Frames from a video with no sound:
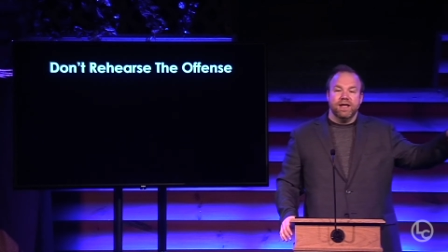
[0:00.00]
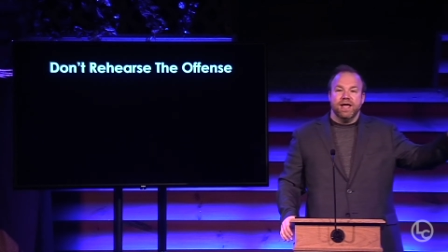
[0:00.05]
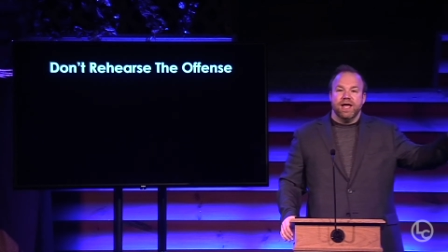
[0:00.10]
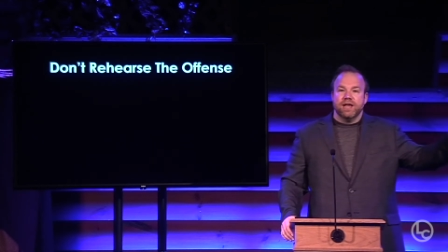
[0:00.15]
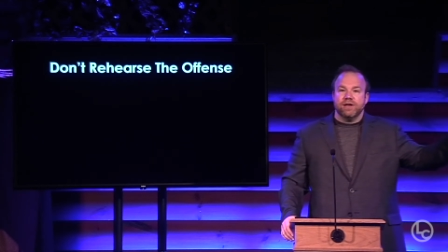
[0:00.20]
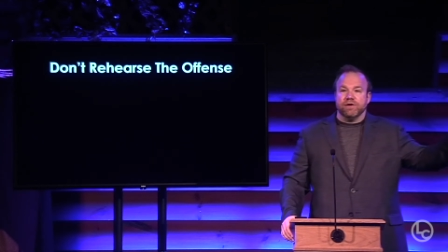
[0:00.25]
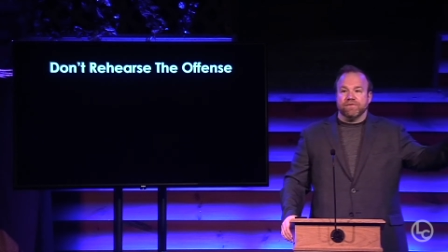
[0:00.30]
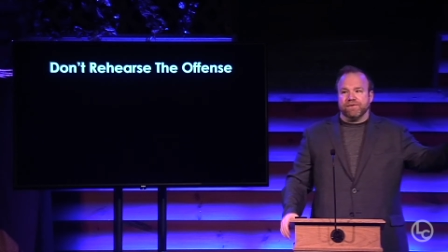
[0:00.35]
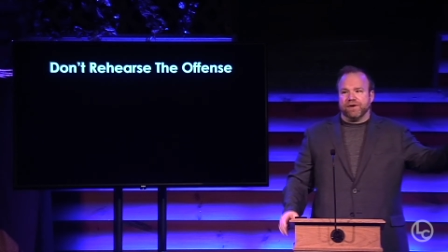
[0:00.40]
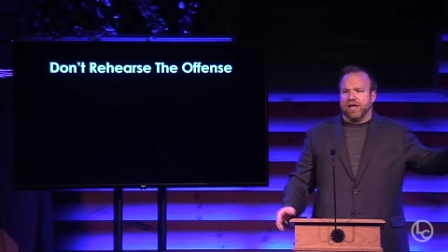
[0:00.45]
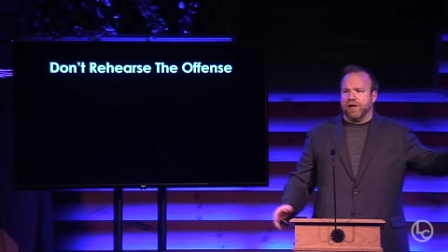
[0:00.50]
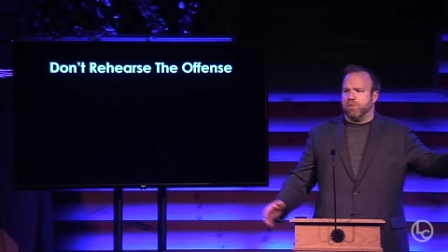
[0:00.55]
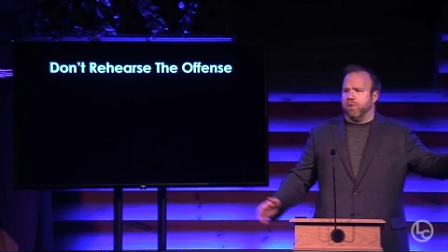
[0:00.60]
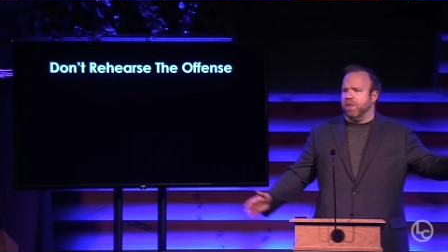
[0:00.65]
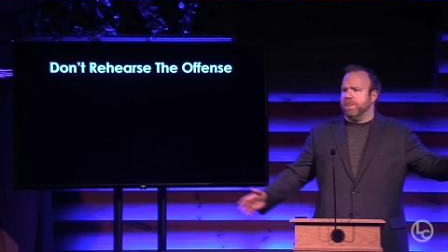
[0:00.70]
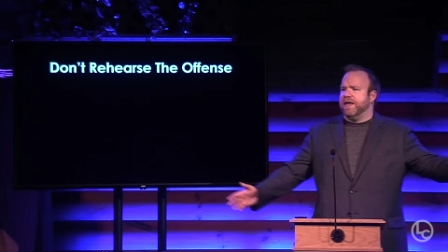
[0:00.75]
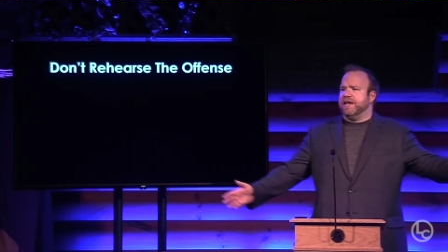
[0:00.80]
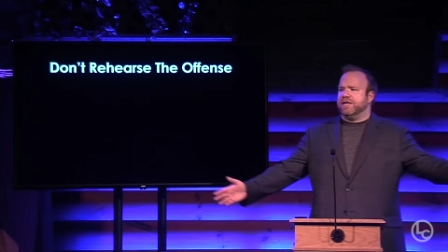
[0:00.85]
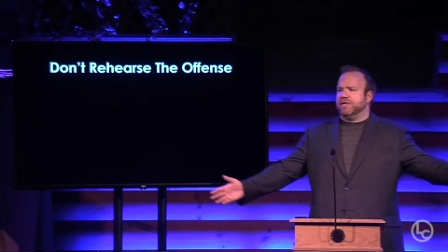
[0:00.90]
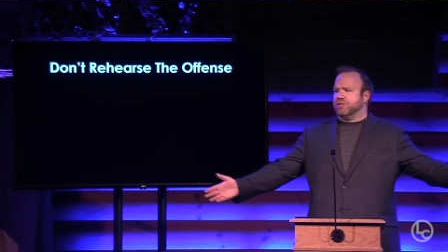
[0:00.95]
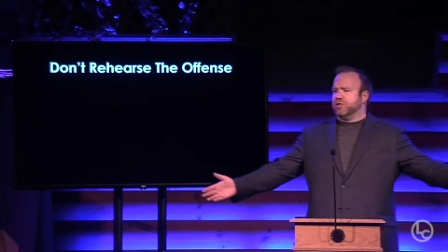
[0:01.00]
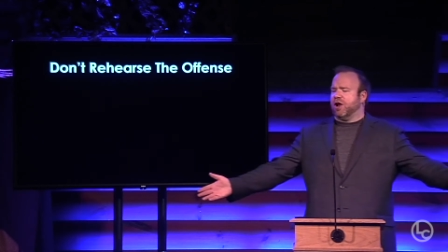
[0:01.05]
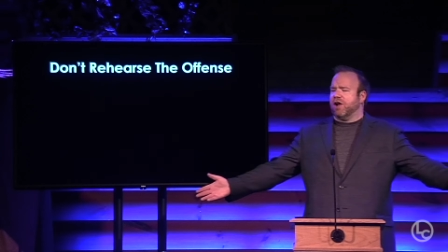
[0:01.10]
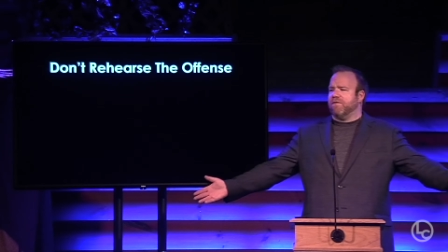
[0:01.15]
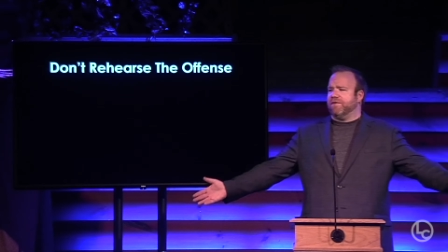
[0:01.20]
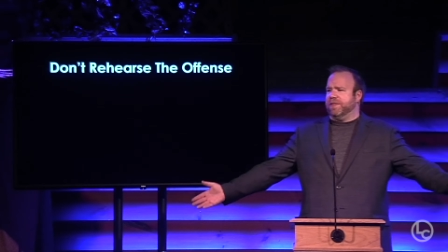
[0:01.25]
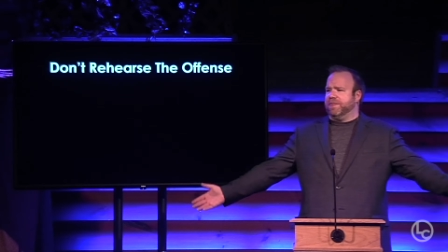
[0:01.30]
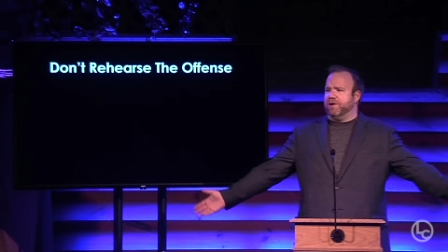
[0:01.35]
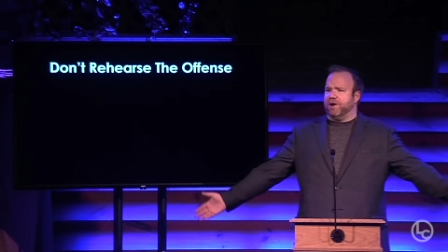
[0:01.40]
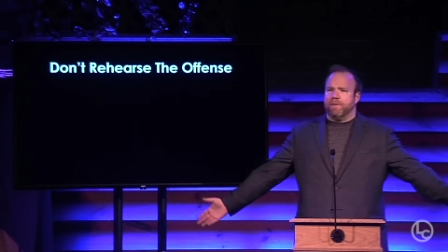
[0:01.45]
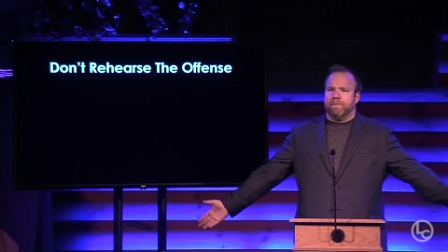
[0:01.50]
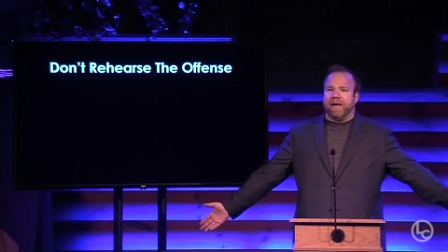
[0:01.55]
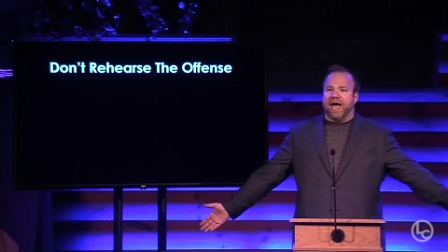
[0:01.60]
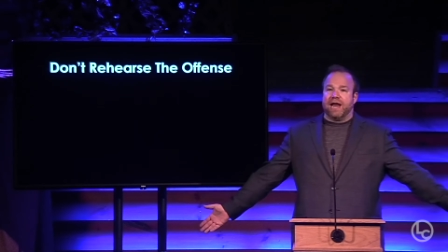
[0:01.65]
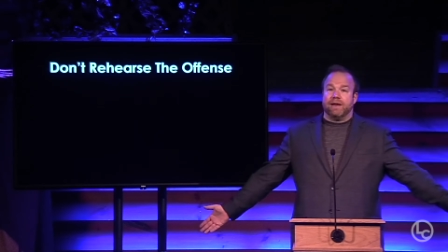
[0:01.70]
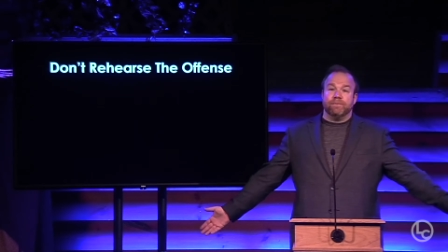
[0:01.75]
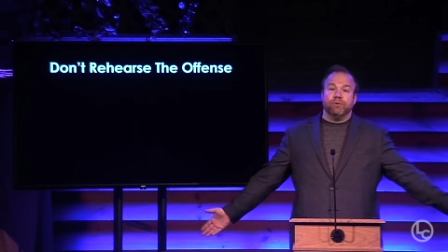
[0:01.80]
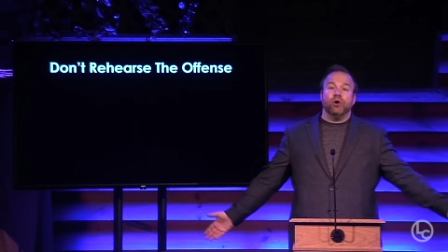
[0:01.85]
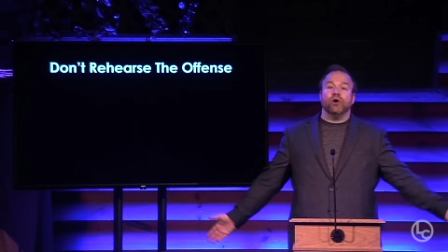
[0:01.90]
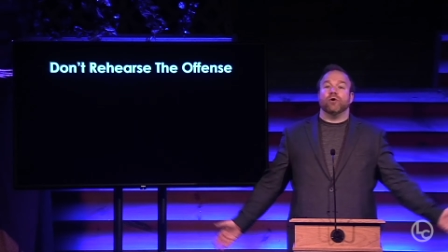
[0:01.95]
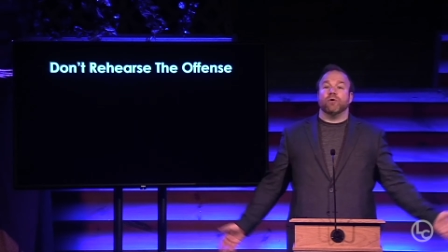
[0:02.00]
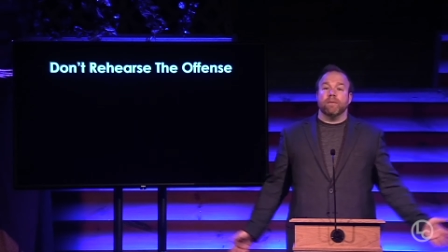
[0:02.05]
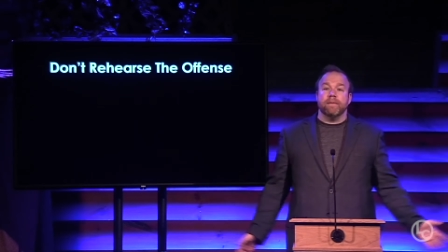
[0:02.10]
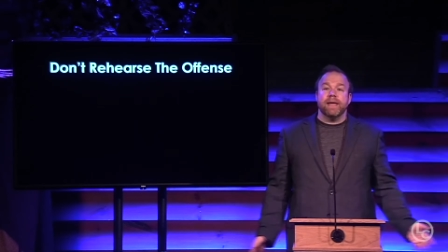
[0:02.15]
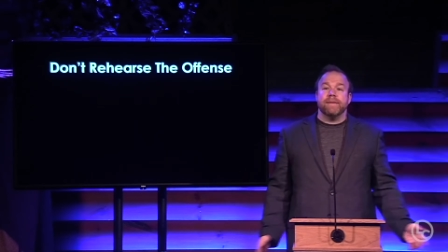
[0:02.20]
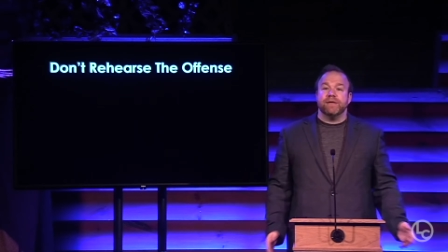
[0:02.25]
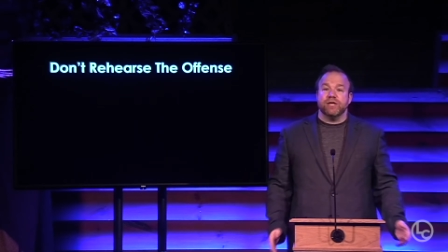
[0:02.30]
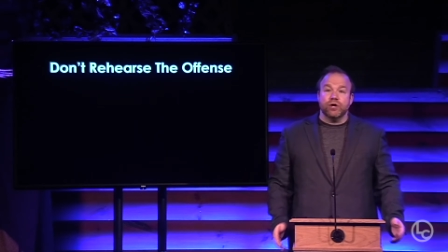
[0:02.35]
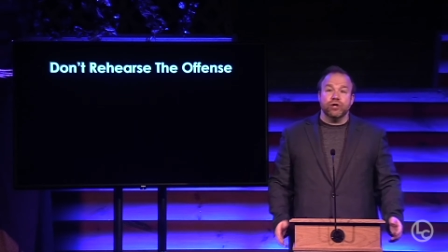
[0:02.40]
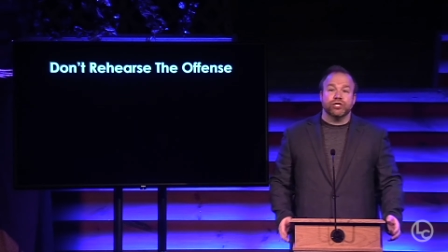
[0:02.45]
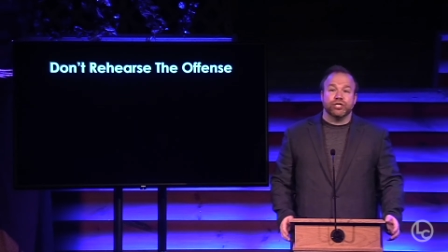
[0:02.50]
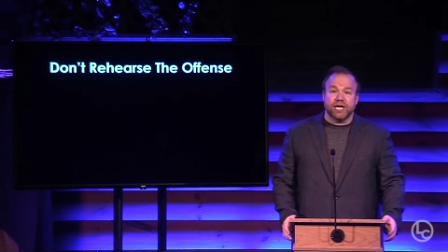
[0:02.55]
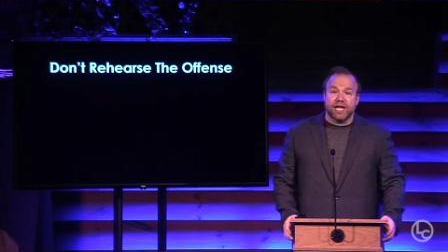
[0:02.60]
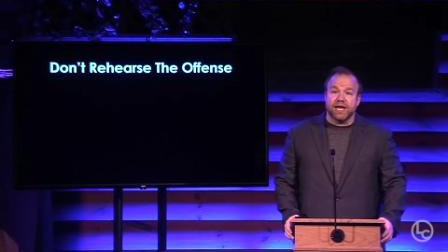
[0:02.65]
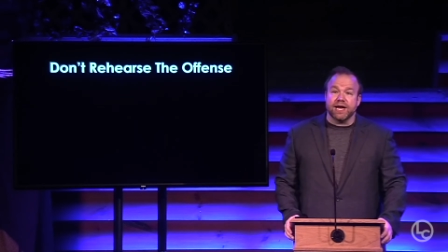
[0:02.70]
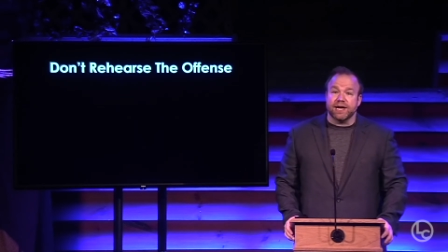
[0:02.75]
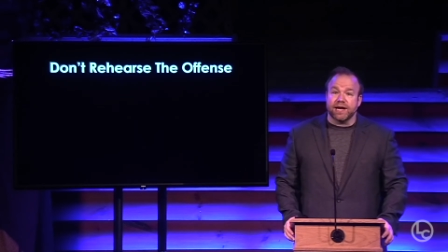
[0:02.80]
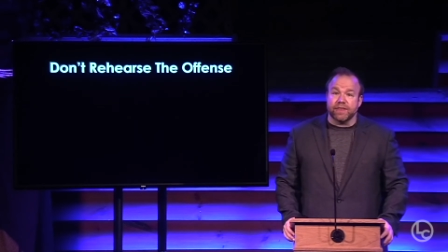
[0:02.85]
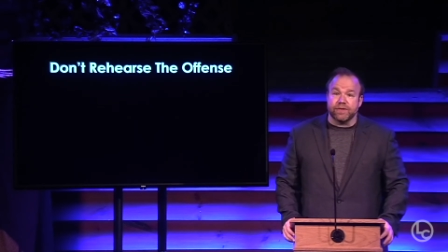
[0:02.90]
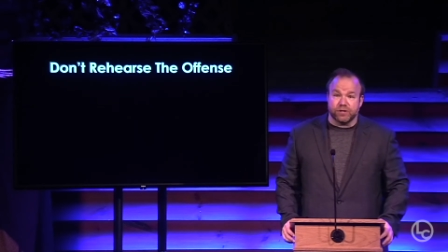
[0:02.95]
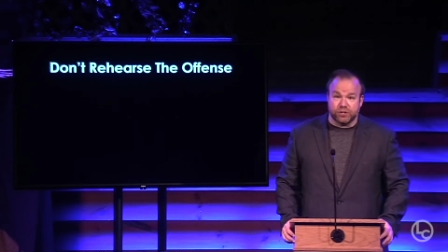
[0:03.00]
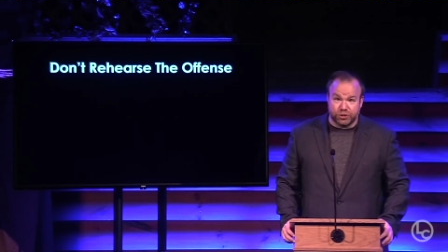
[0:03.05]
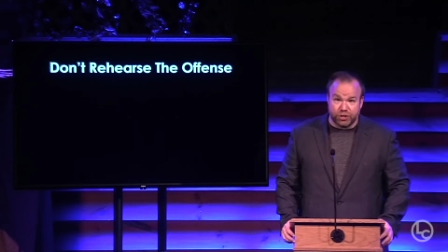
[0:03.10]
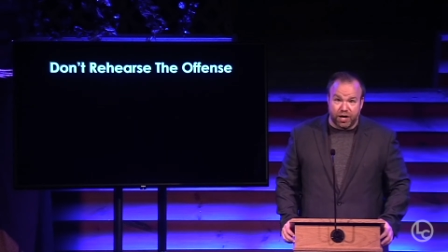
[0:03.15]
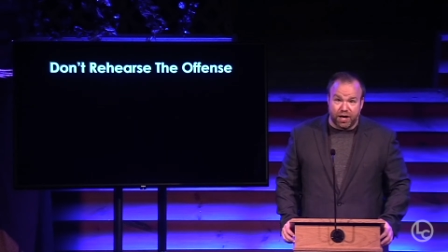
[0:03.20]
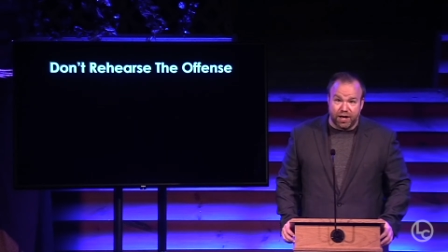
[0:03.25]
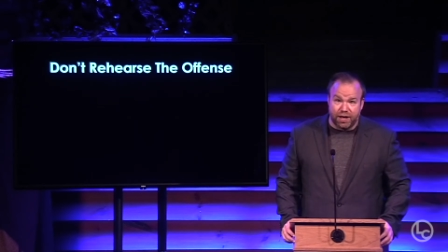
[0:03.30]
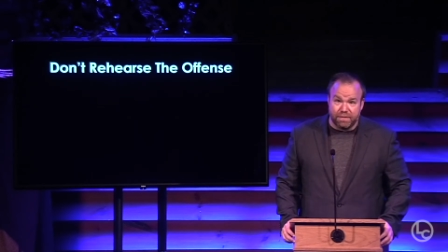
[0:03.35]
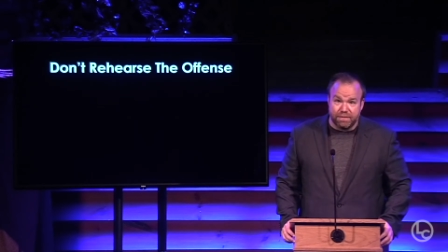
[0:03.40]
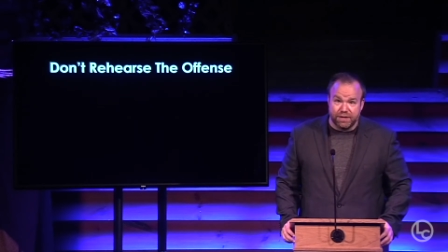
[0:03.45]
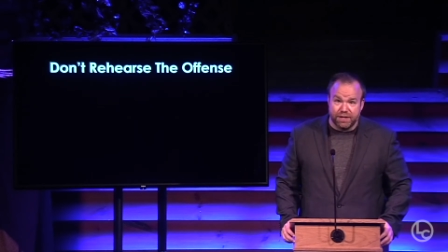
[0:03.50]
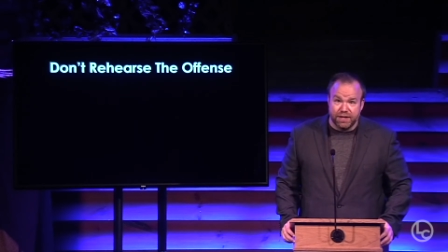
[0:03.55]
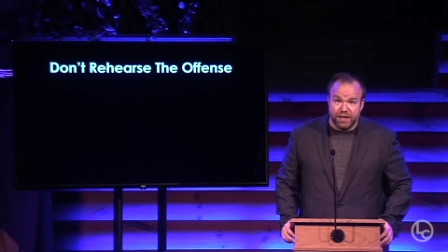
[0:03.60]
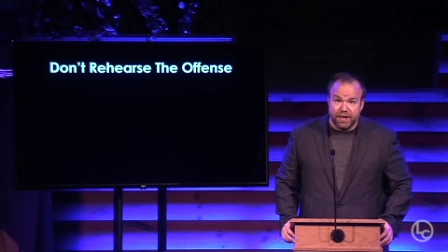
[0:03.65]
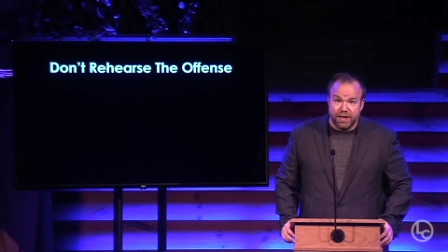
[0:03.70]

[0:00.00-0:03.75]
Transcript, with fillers: And you're like, well, they deserve it. They're a bad employer. Well, maybe you should get another job.